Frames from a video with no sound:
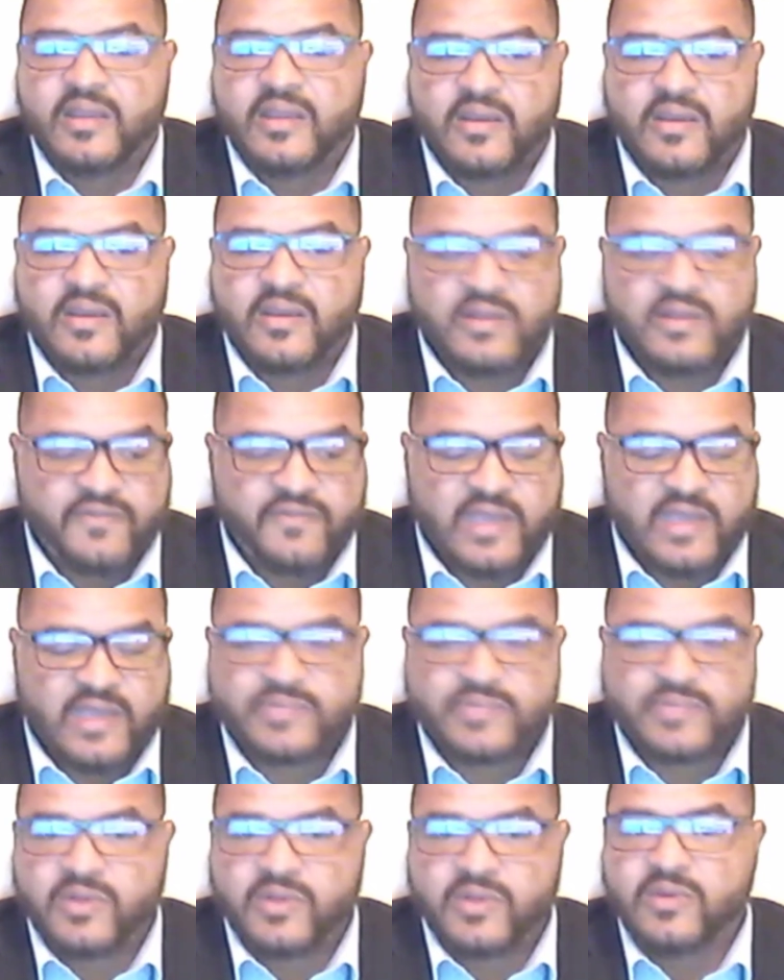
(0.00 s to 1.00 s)
They're an
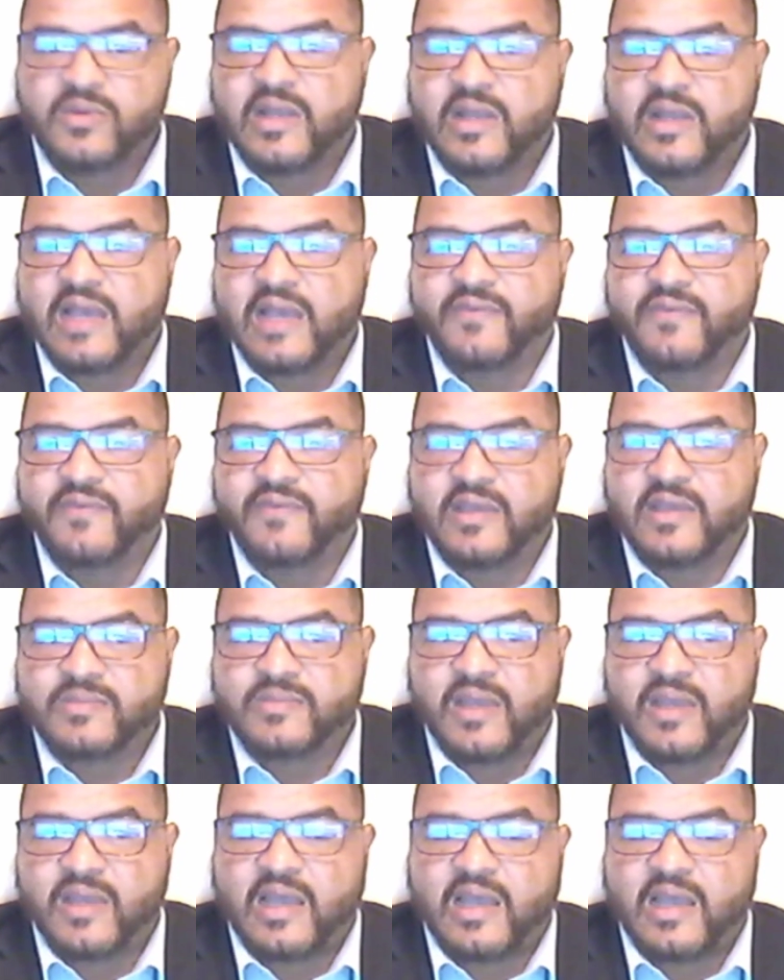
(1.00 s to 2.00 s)
investment. Who did I
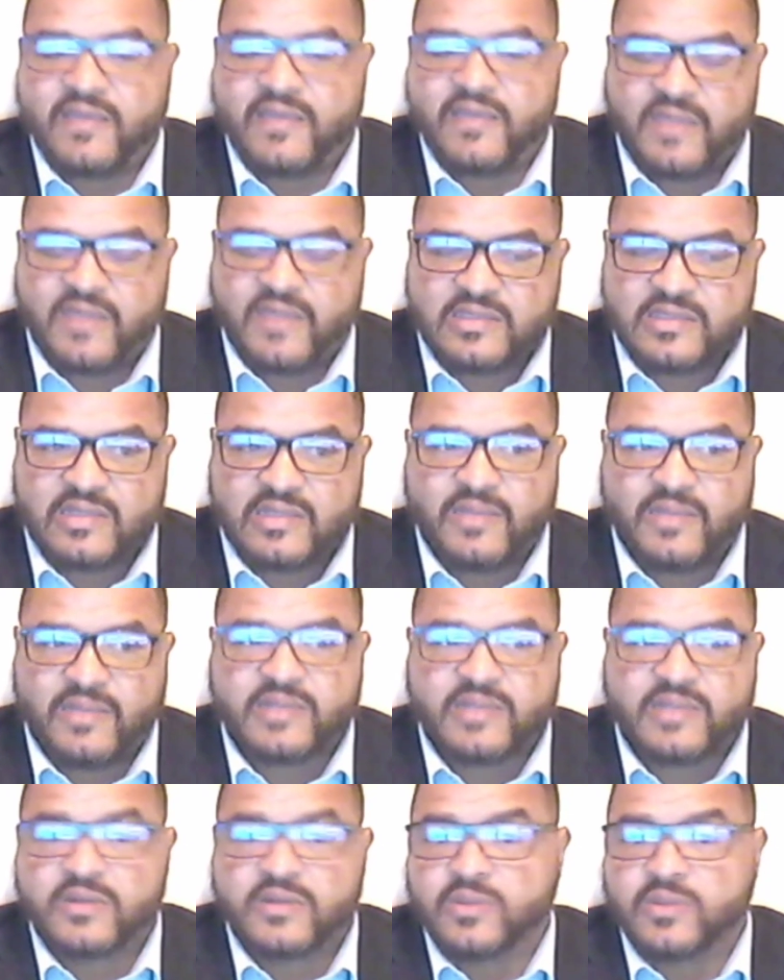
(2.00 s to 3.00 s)
invest I invested in
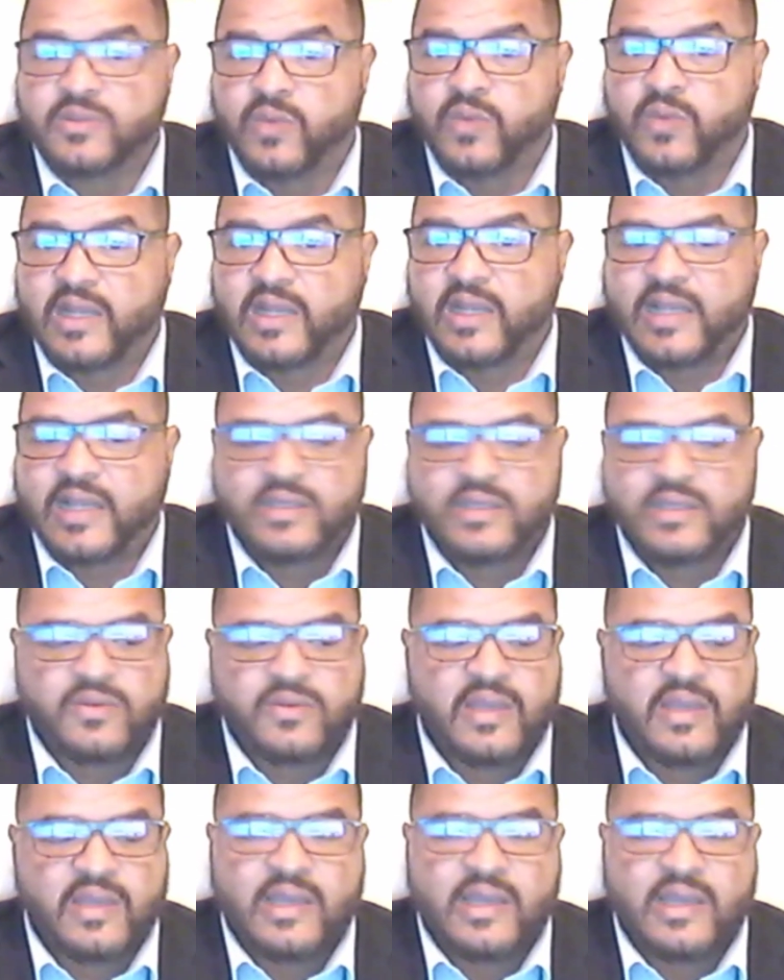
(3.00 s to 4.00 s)
my children. What did I
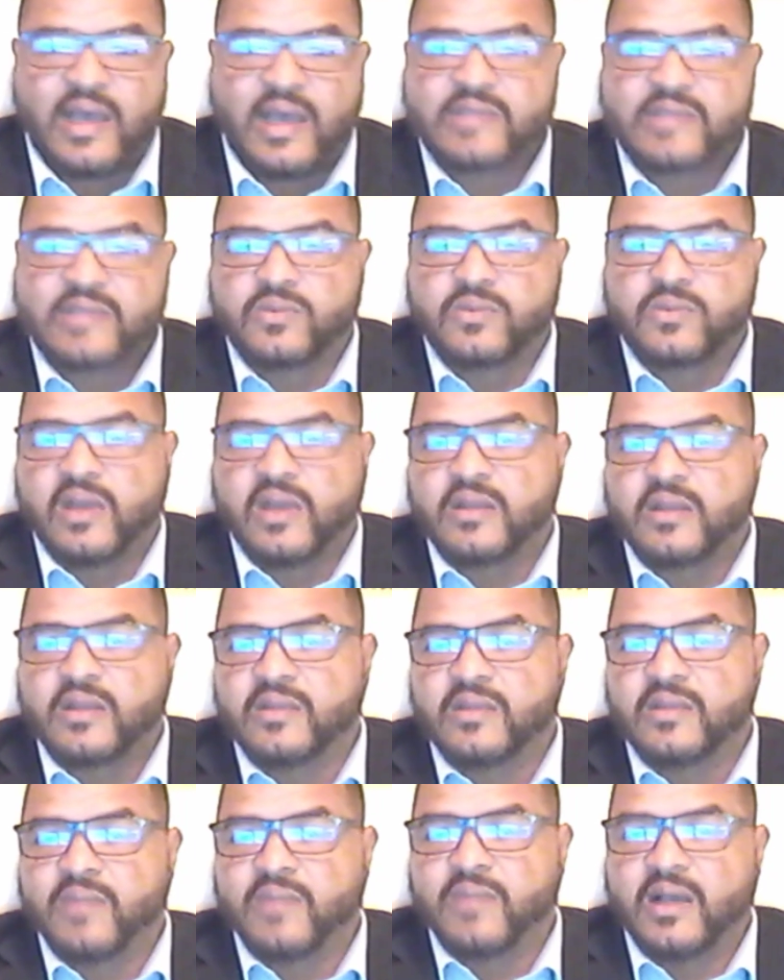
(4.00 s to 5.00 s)
do? I
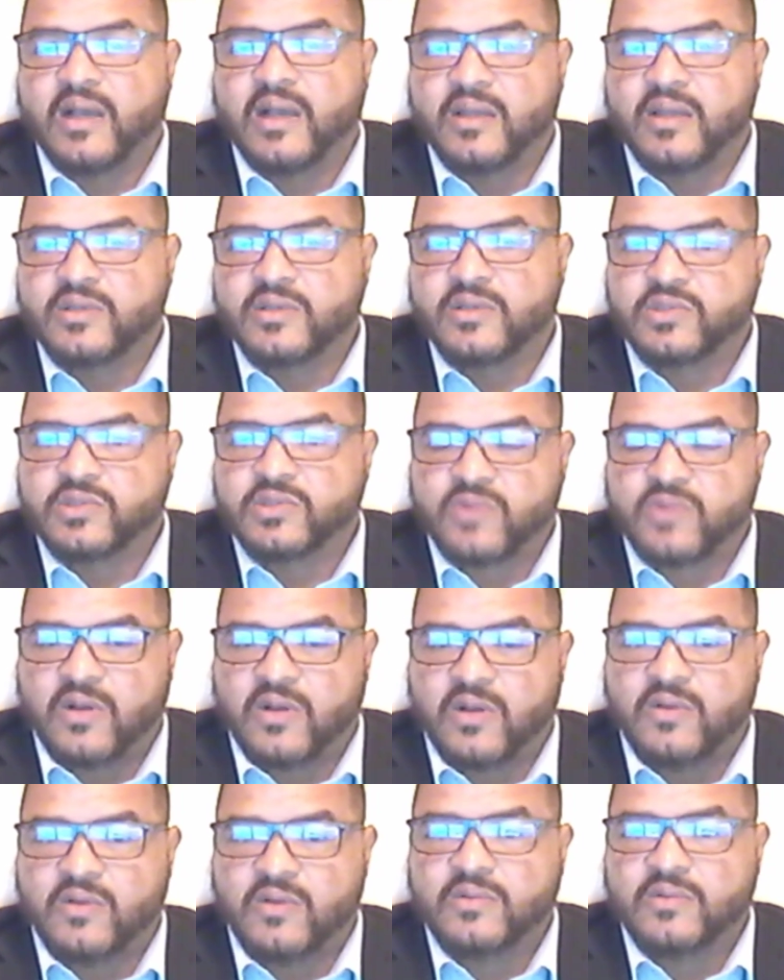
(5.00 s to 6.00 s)
surrounded them by other
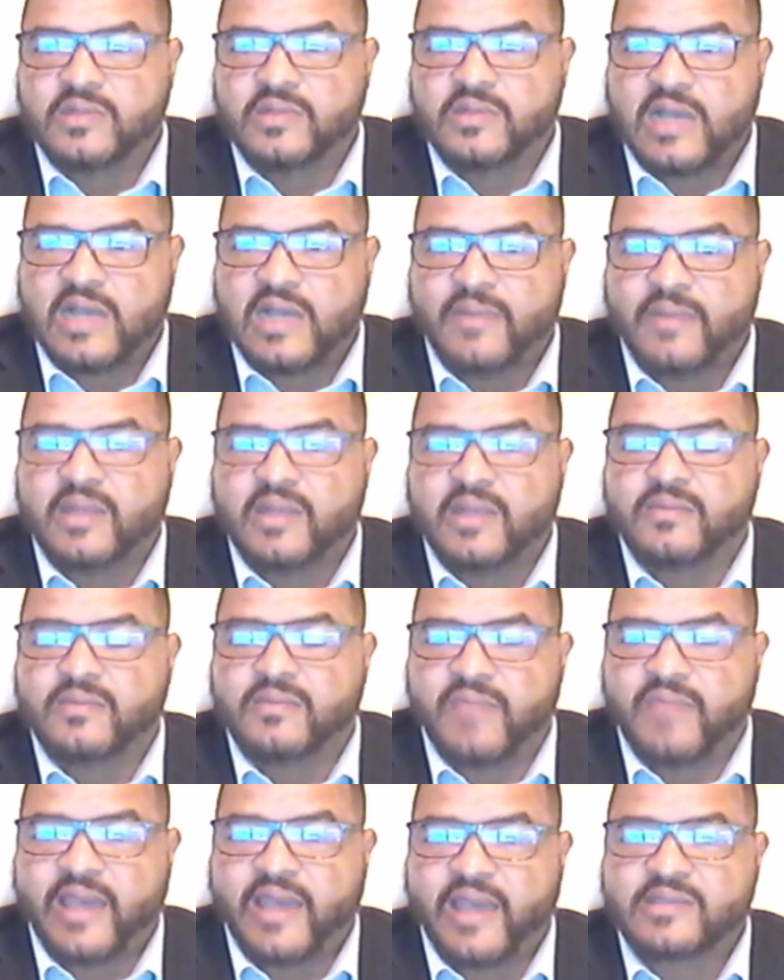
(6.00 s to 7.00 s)
strong, dominant,
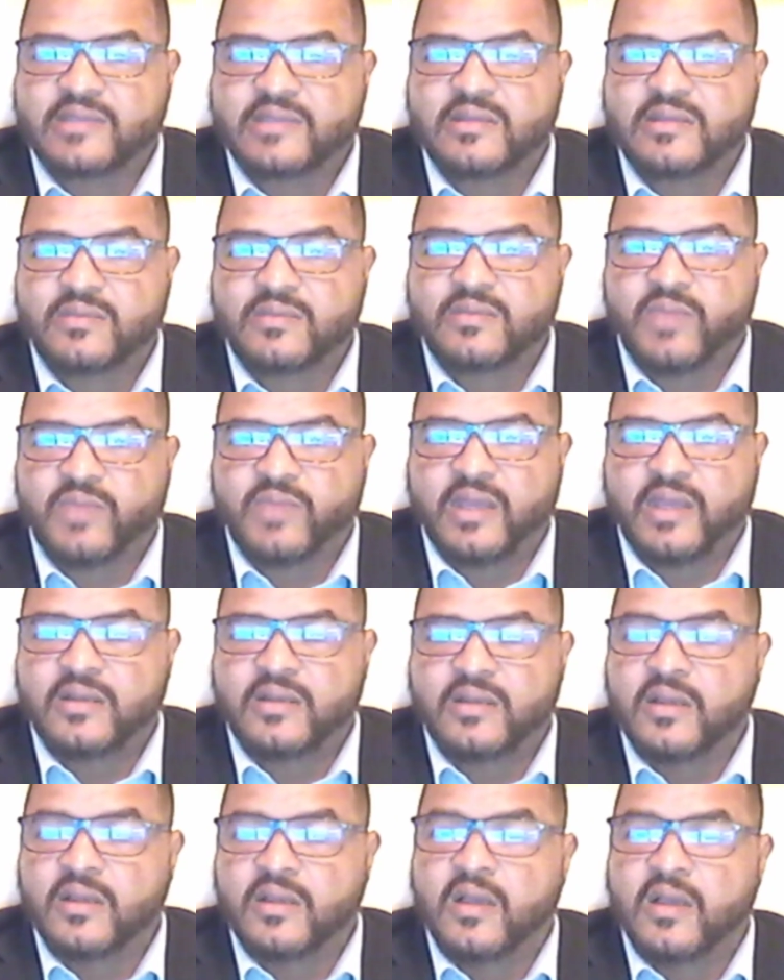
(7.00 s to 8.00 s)
masculine
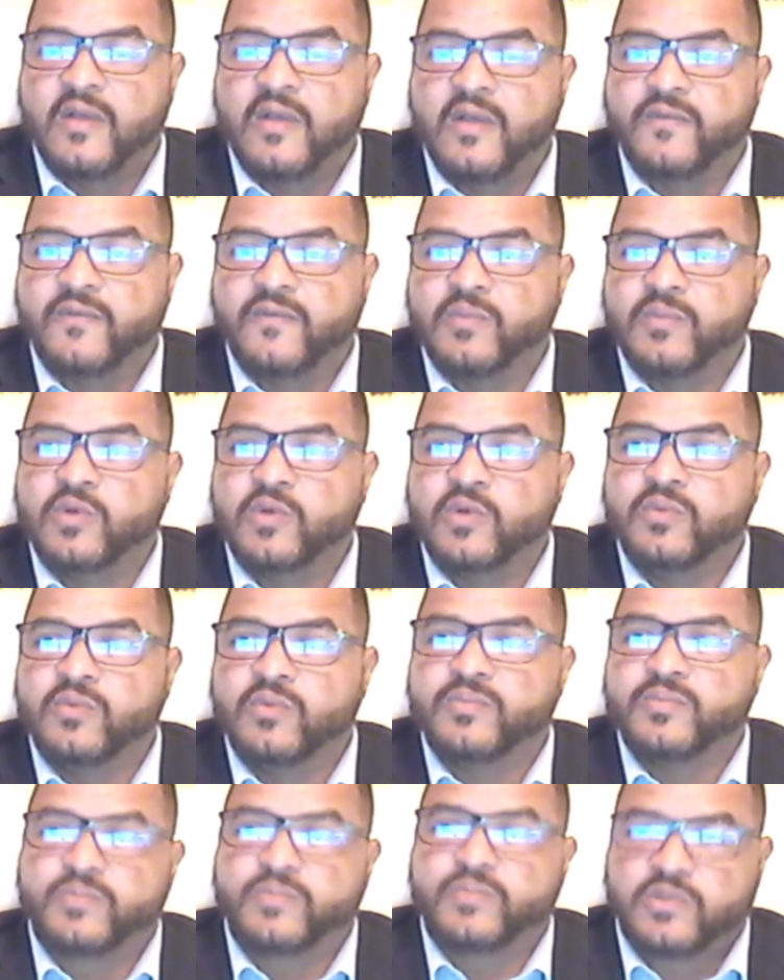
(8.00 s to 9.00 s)
men from
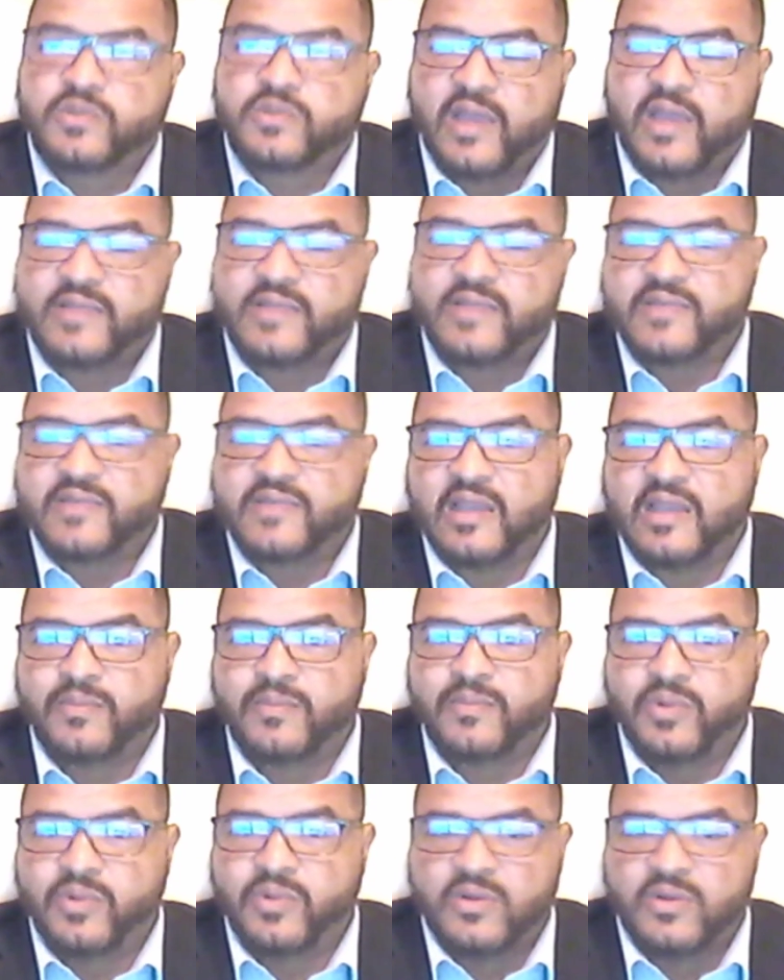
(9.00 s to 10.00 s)
whom traits they
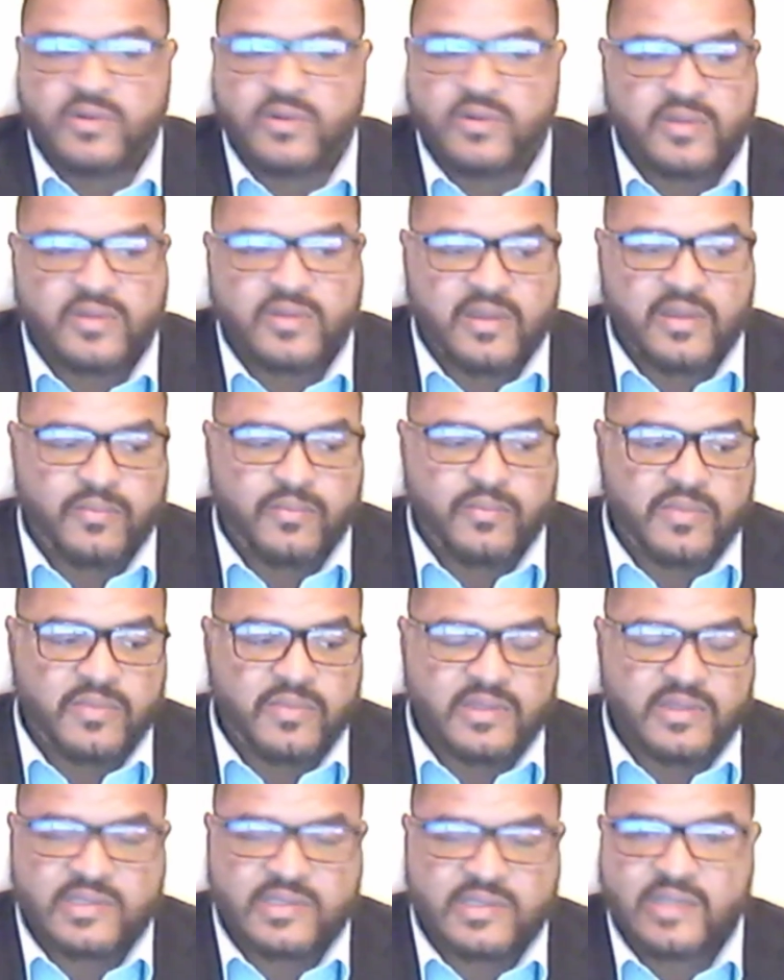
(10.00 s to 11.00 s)
can pull.
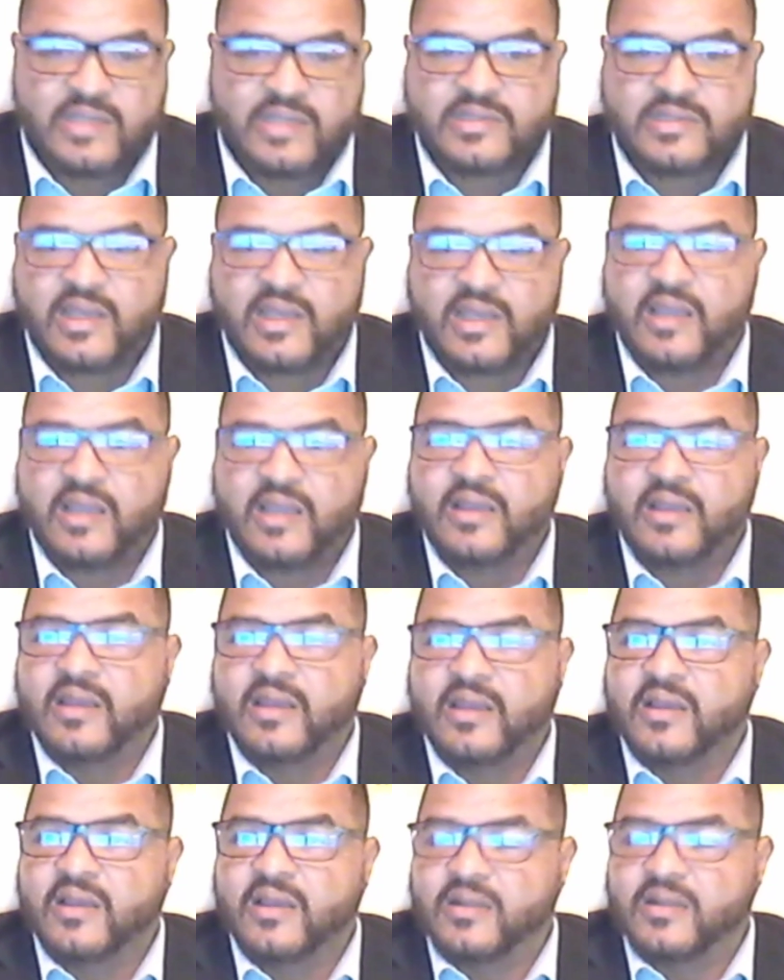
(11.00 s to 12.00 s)
Their sensei,
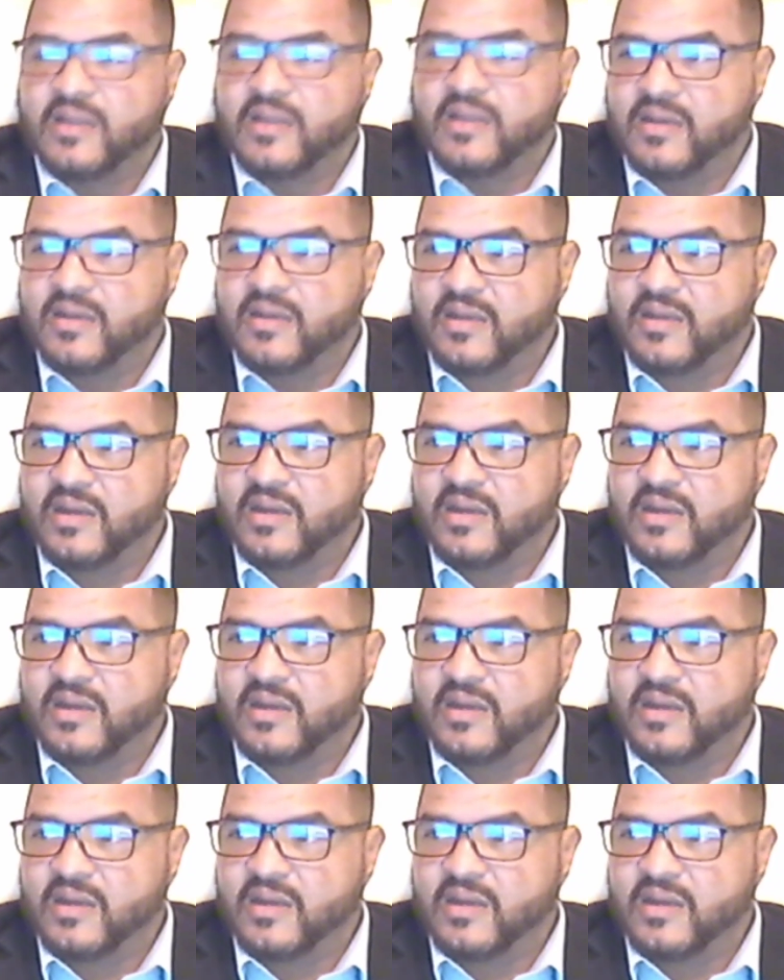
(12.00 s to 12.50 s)
their